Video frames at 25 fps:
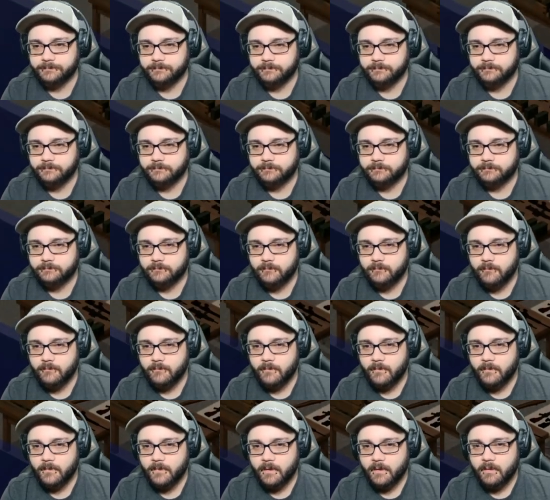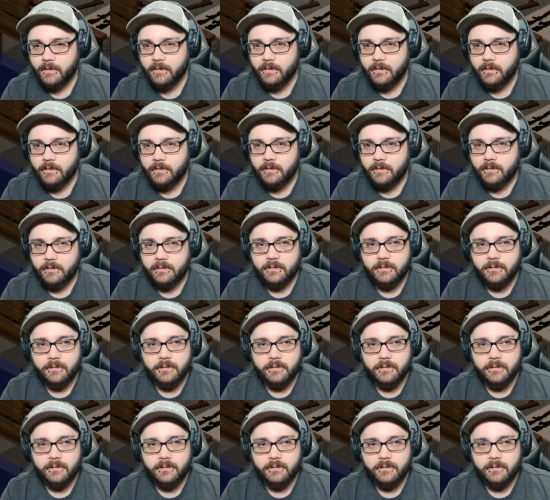Nothing is said.